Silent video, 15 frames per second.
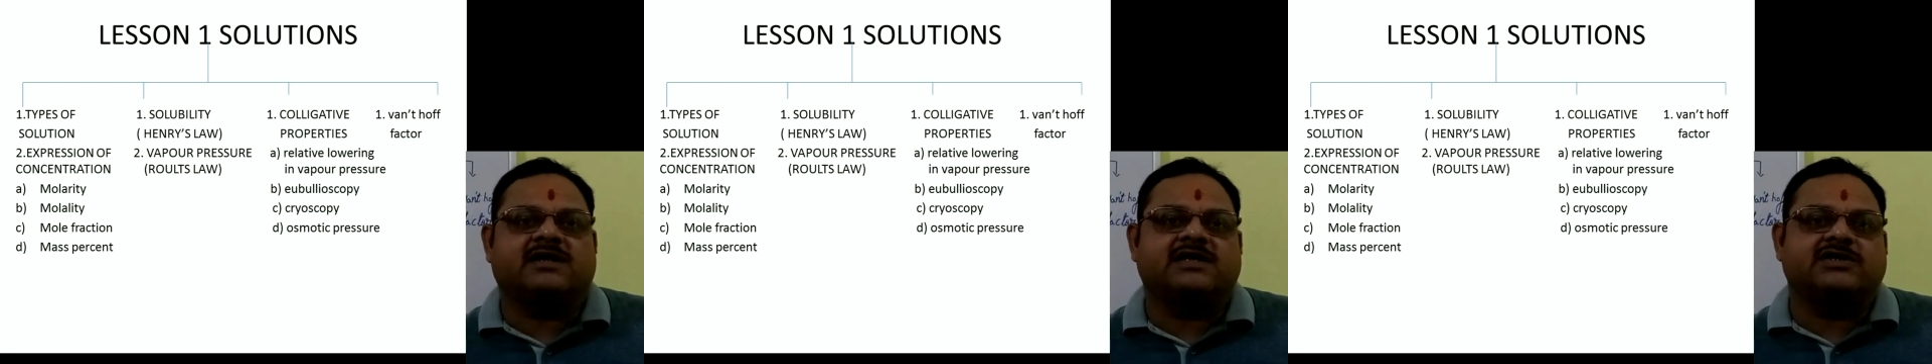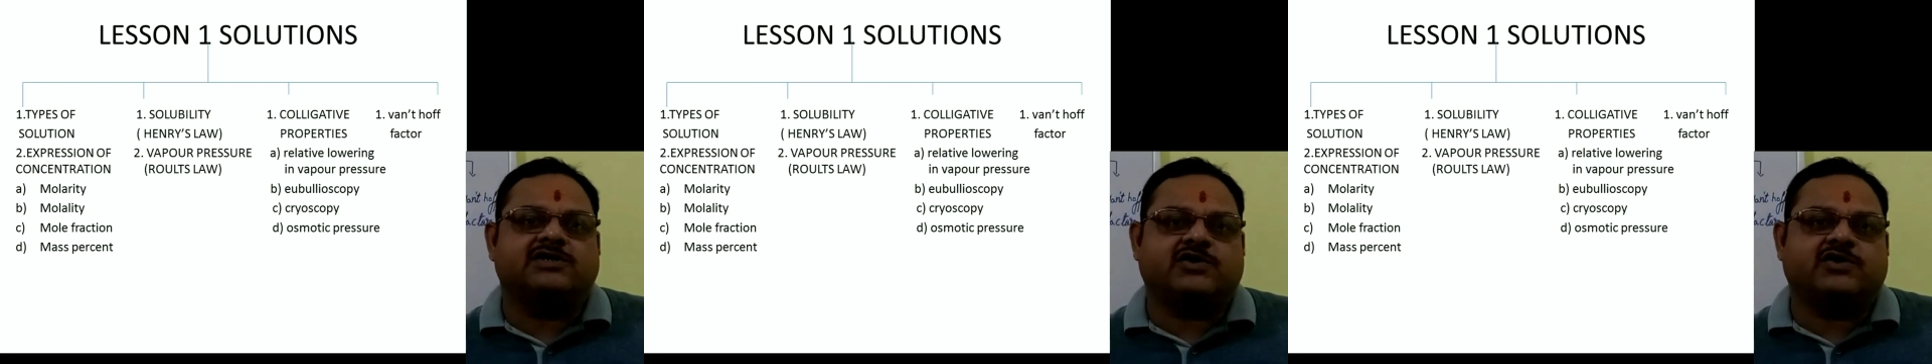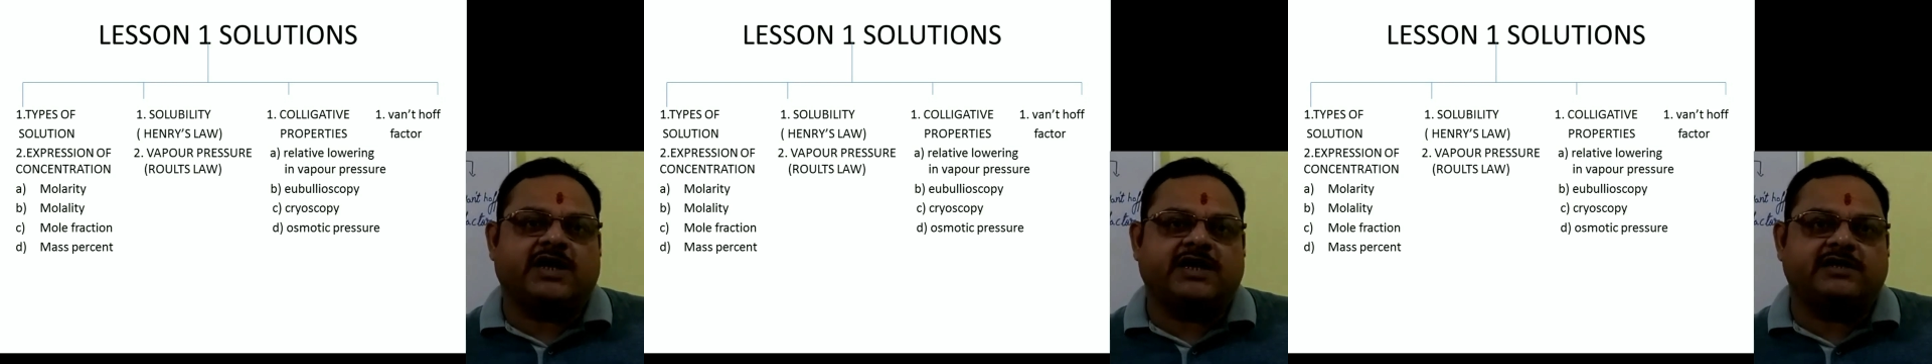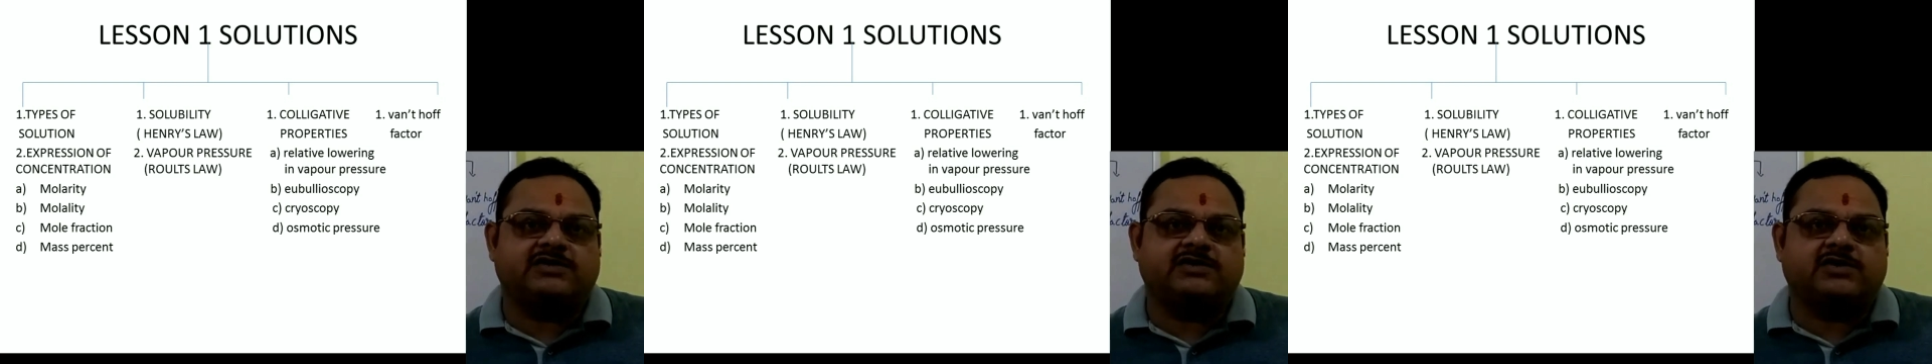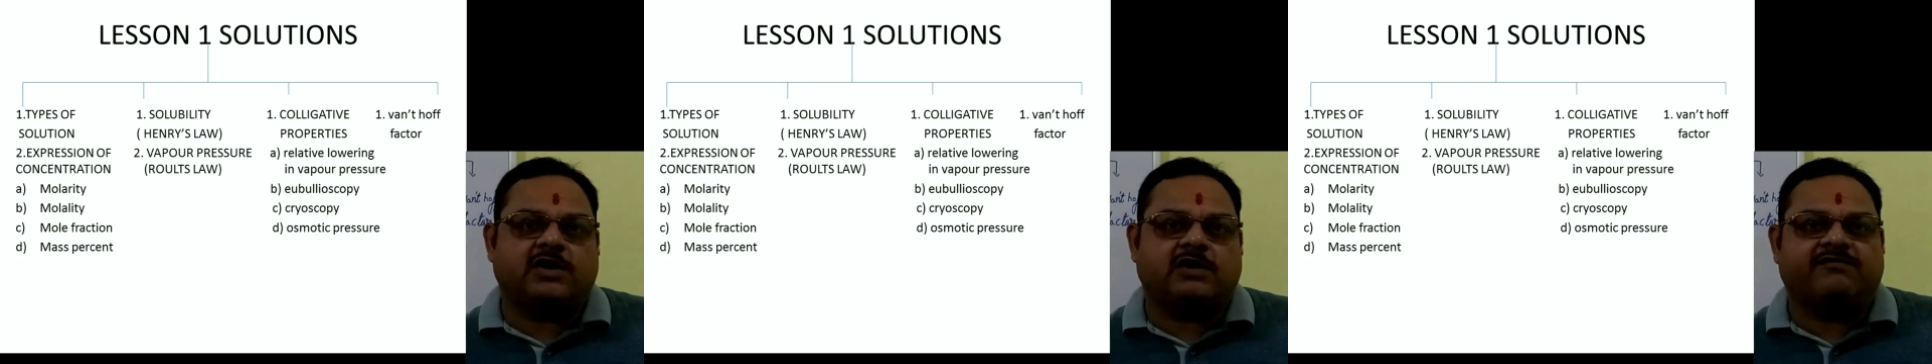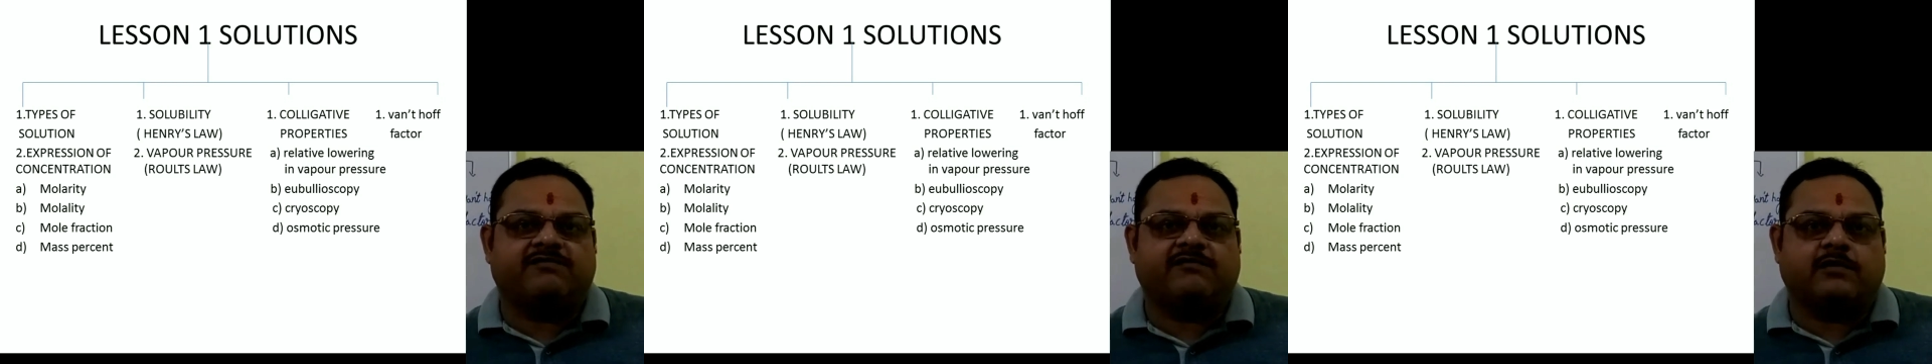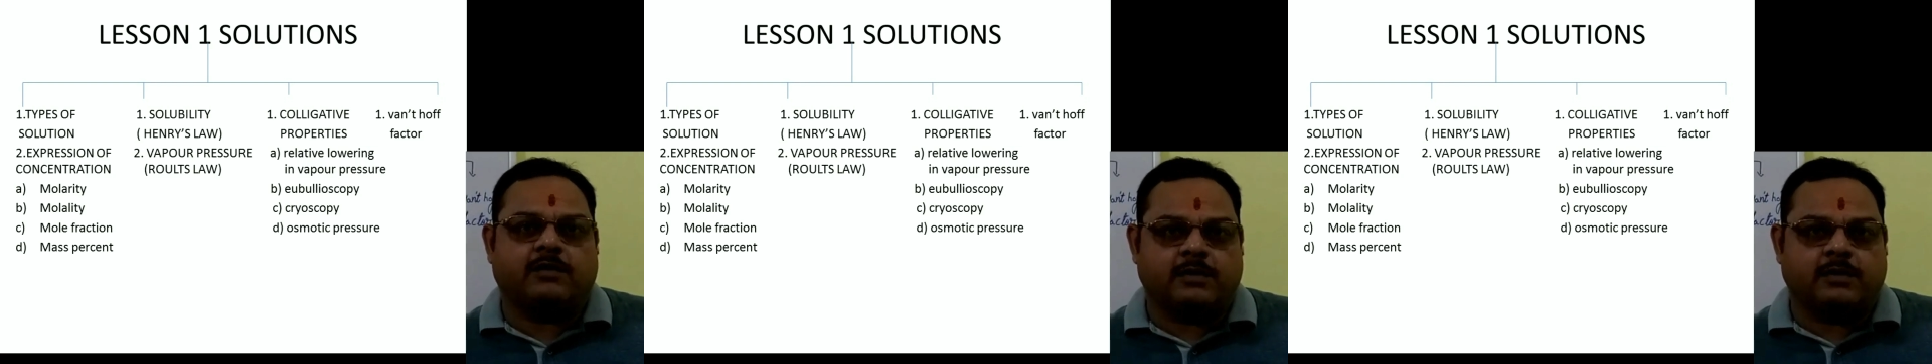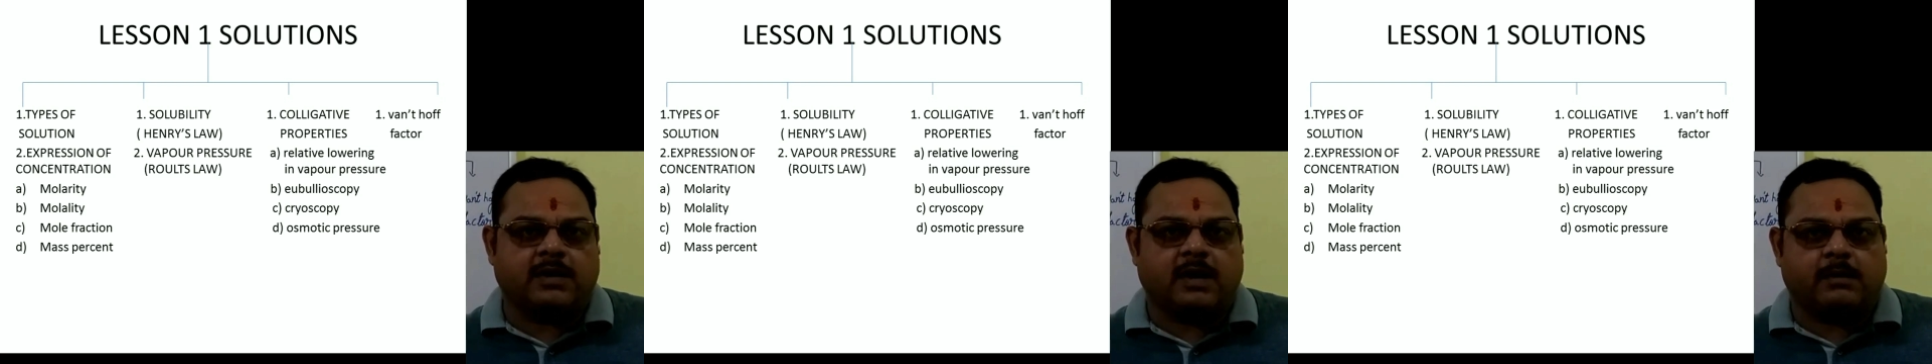constraints of
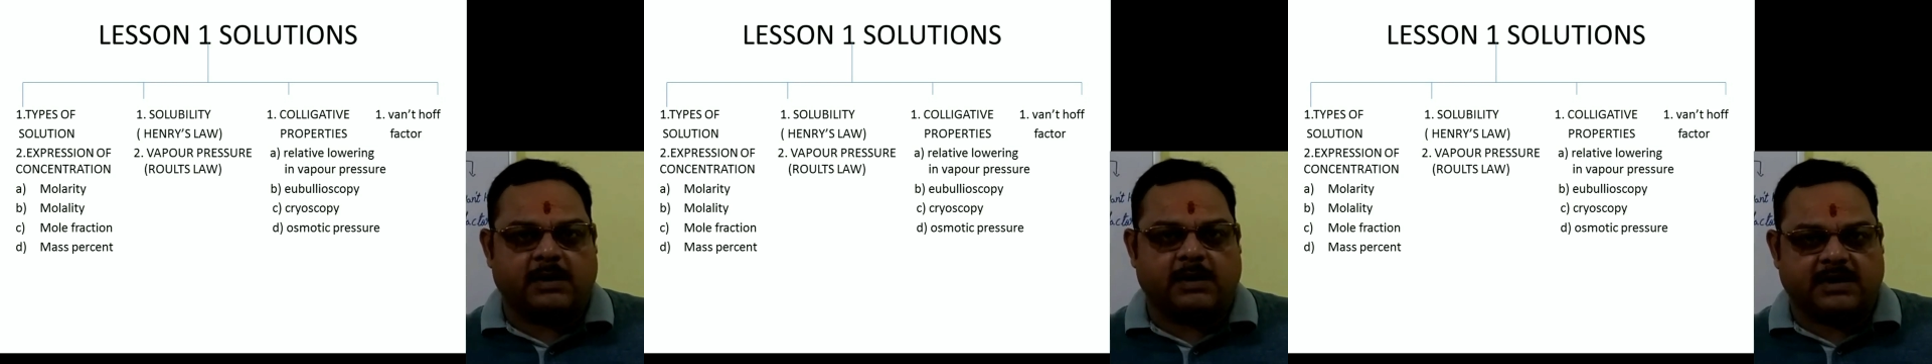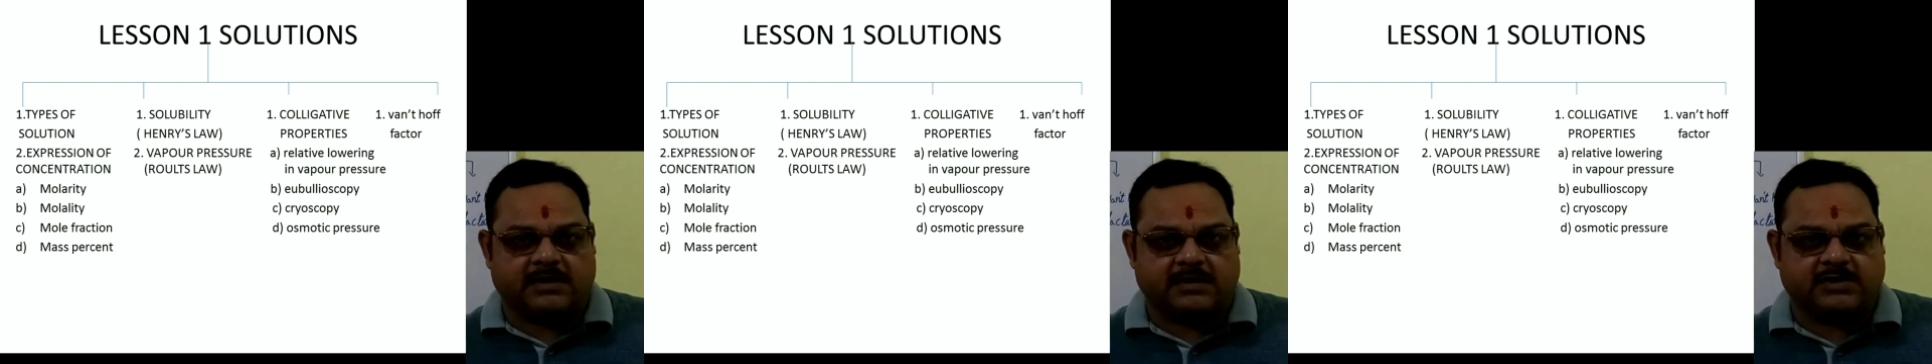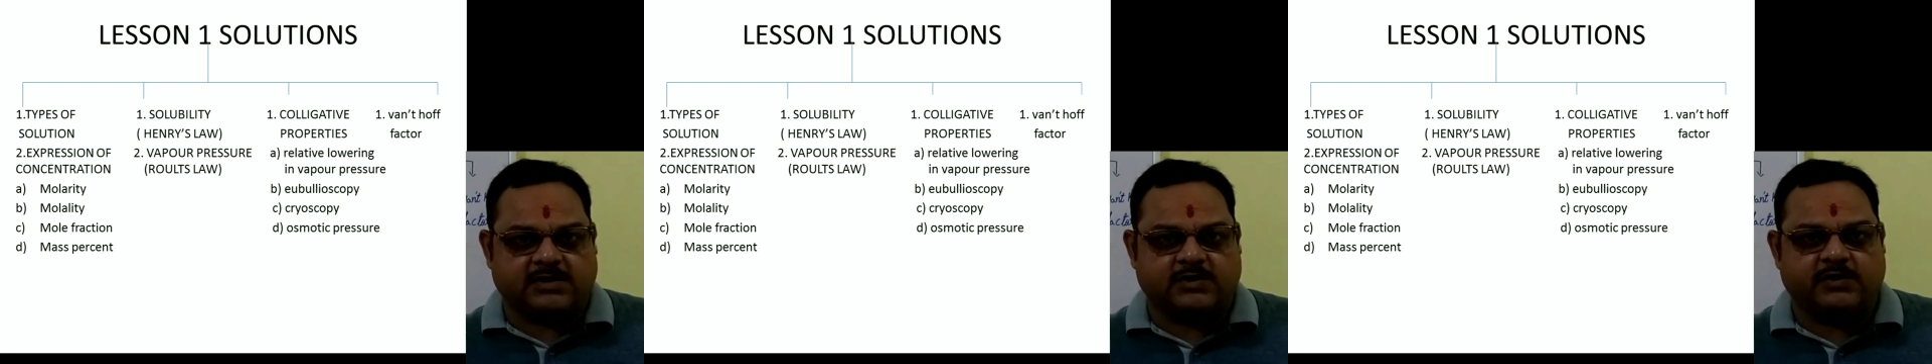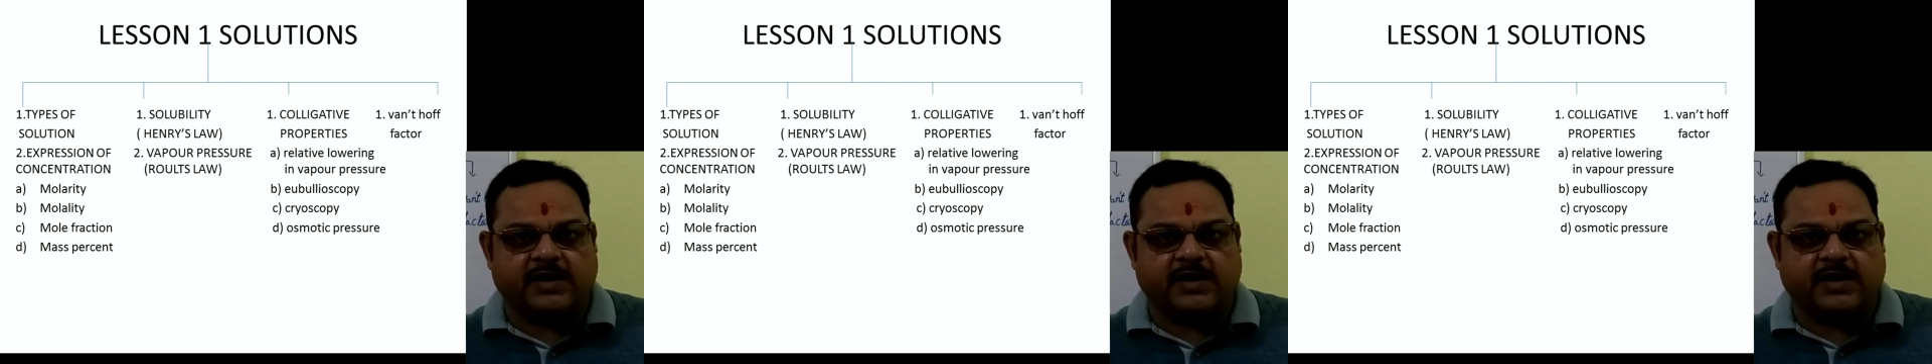coronavirus,